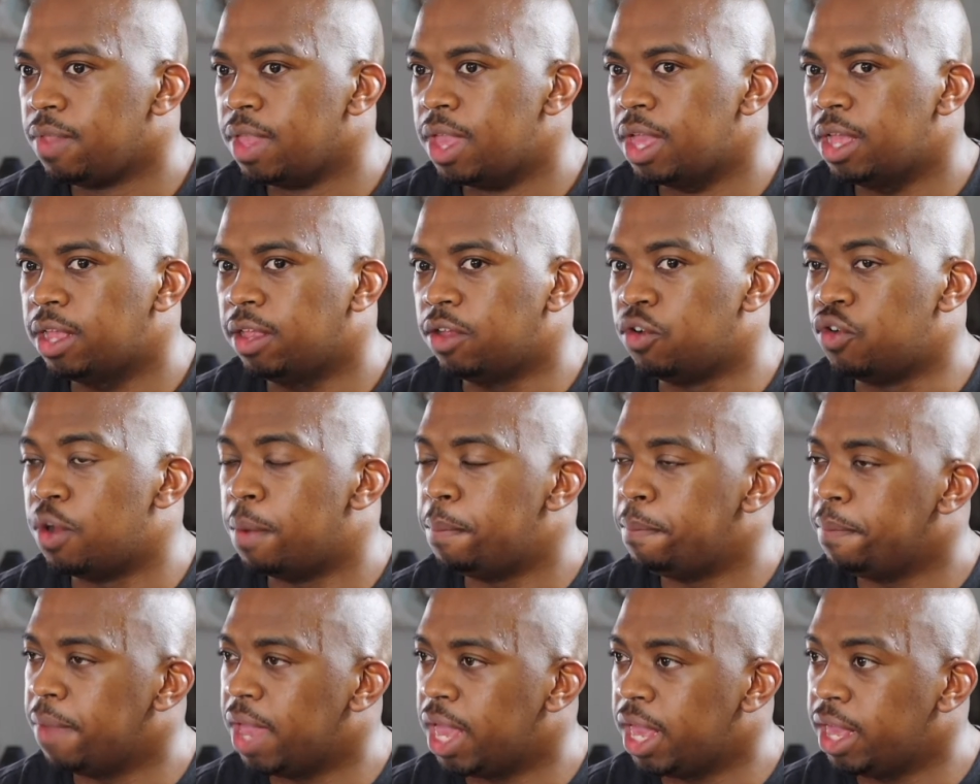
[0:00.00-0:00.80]

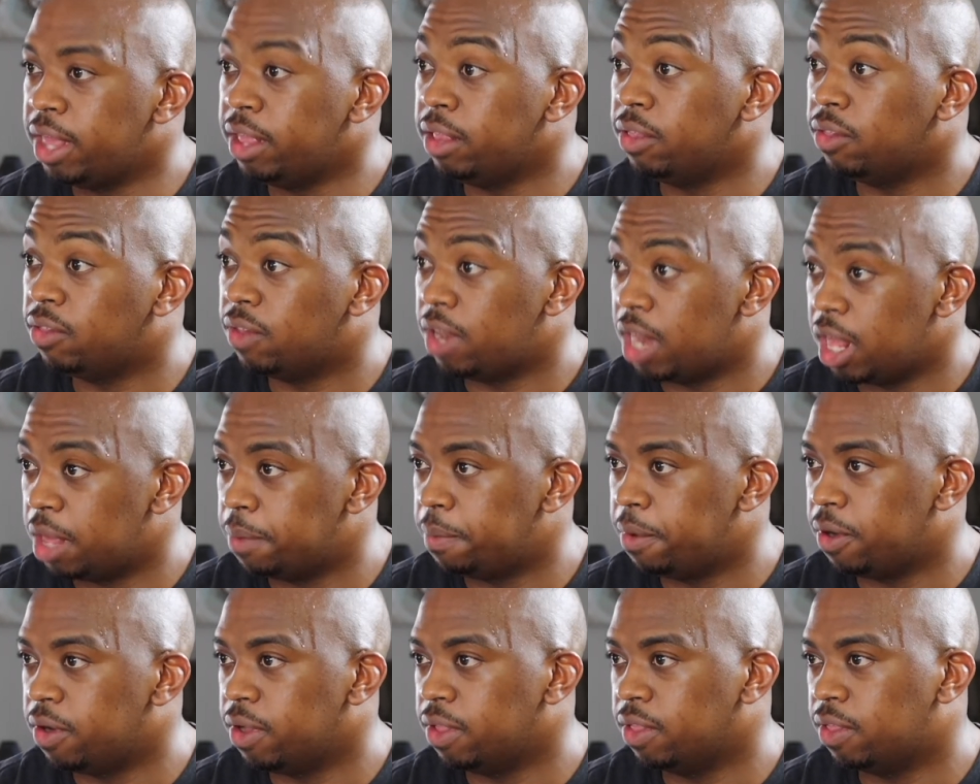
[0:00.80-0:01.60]
remains
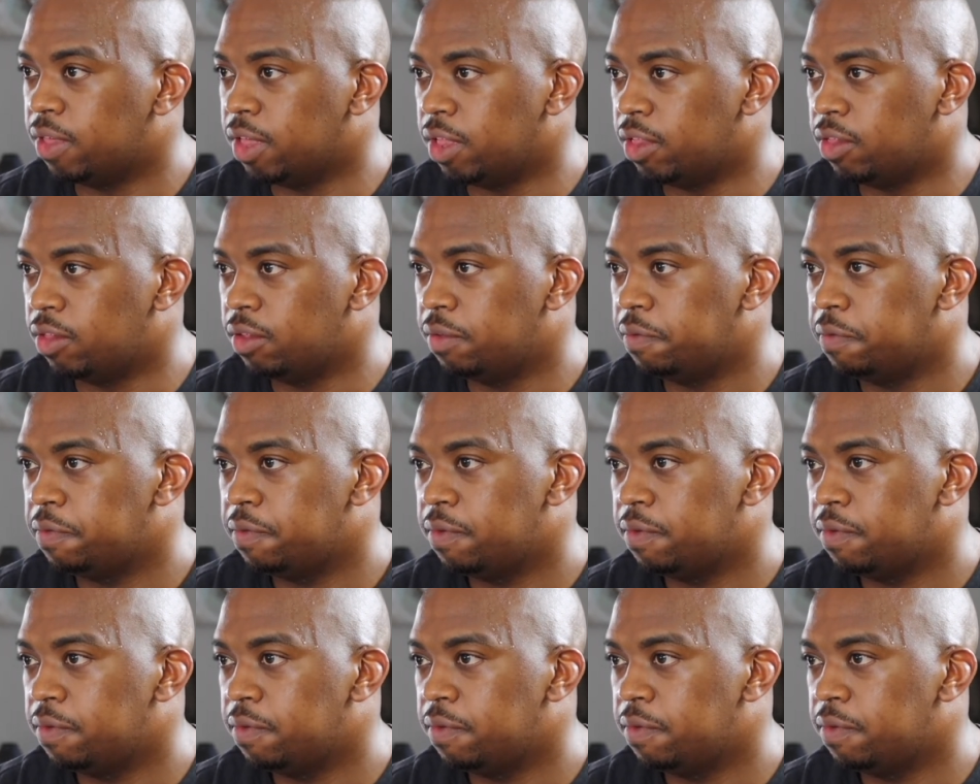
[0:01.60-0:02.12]
labor intensive.